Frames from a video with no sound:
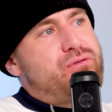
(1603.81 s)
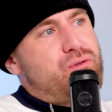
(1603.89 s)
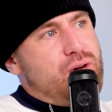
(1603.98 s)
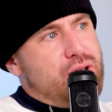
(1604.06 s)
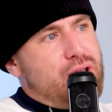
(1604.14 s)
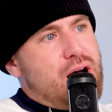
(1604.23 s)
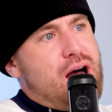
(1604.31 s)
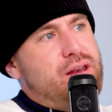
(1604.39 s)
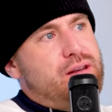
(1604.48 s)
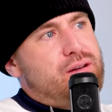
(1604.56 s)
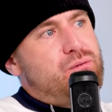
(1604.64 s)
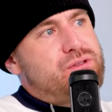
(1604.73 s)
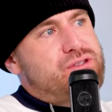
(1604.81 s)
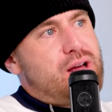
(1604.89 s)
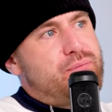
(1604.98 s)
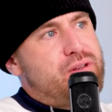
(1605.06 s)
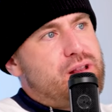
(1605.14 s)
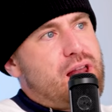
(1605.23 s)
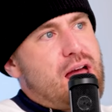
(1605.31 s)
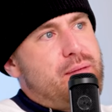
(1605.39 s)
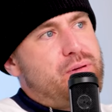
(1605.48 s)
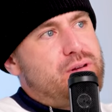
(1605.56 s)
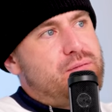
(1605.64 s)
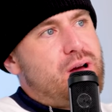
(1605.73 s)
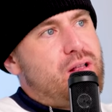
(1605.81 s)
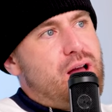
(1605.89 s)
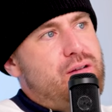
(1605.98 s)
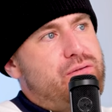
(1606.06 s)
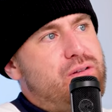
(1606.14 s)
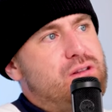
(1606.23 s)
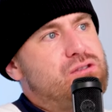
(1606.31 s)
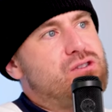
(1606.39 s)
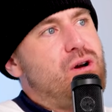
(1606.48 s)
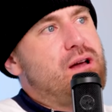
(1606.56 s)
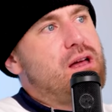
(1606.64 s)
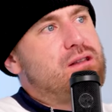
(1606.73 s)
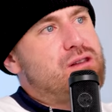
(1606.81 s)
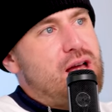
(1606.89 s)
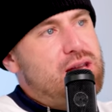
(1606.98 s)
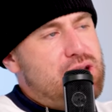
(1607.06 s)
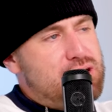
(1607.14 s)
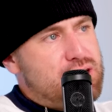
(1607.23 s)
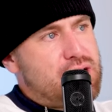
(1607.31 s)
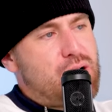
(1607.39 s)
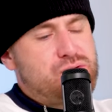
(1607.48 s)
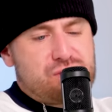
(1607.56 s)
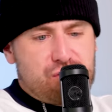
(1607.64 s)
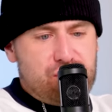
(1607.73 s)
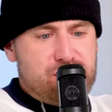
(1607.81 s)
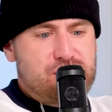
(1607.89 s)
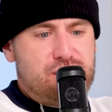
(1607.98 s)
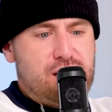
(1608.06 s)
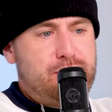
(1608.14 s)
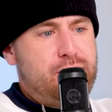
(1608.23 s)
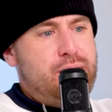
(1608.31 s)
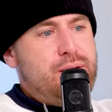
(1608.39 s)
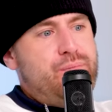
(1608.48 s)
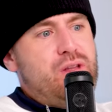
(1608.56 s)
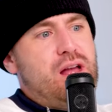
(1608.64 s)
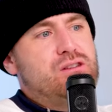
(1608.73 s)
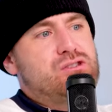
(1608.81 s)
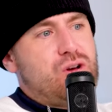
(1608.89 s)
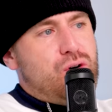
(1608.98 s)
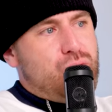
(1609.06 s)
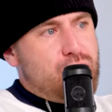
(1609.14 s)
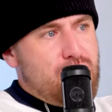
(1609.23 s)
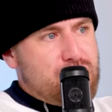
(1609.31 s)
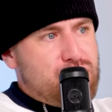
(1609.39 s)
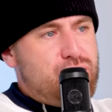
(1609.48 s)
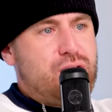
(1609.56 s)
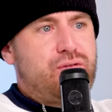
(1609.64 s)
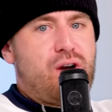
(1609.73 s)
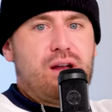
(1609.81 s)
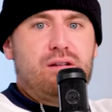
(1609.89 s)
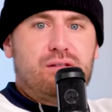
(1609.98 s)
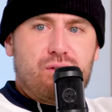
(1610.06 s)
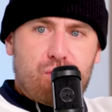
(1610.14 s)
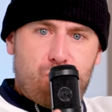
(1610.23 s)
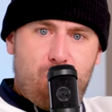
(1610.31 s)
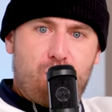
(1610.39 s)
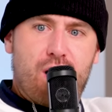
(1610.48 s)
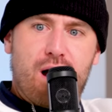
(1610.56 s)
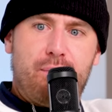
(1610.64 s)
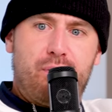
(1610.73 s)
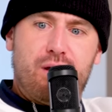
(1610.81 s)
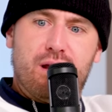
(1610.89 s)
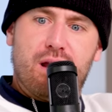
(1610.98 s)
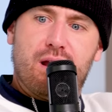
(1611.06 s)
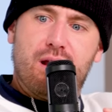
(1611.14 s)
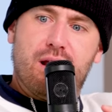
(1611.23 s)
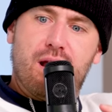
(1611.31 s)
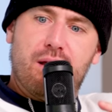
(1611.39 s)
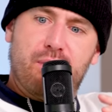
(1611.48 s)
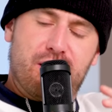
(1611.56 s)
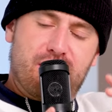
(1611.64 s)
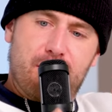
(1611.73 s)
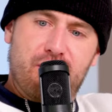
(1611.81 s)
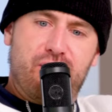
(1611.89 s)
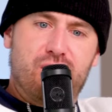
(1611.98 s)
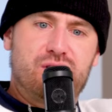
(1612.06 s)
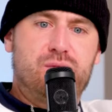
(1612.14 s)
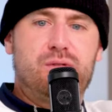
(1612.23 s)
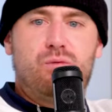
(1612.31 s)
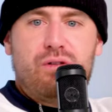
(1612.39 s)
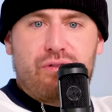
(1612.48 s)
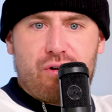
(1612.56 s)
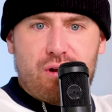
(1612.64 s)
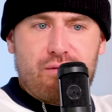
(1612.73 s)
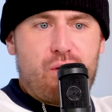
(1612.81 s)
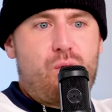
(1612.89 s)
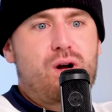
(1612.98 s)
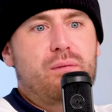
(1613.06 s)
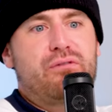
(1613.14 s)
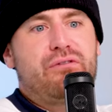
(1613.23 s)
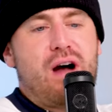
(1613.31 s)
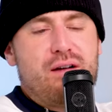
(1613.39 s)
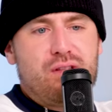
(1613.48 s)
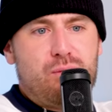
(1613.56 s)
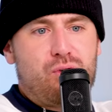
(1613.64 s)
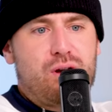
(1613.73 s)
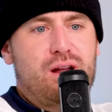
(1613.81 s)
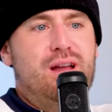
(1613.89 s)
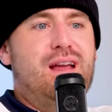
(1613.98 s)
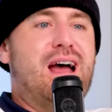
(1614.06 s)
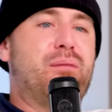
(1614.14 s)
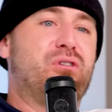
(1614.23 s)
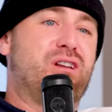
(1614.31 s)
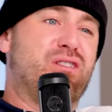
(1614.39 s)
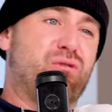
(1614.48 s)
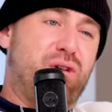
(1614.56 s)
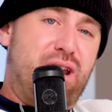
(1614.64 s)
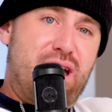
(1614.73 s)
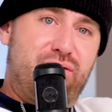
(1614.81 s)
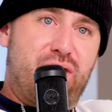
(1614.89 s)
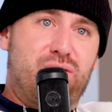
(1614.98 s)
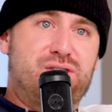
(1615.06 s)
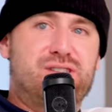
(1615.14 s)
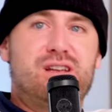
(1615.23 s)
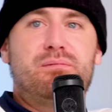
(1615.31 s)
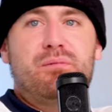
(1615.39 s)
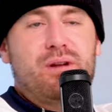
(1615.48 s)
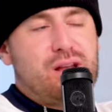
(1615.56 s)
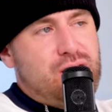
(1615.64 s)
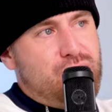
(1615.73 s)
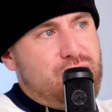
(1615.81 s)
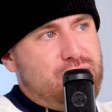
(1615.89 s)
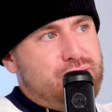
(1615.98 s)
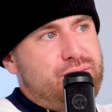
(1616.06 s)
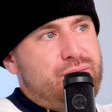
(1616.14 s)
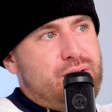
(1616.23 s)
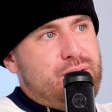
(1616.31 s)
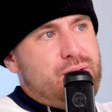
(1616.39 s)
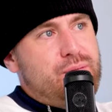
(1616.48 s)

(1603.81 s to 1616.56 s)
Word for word: I went through a lot with something that happened in my life, and so I okay. I needed to like I was couldn't sleep, and so I knew that if I woke up and uh, by the time I fell asleep, it would be 1.30. If I woke up at five in the morning, I'm looking at three and a half hours sleep. I'm like, you know what?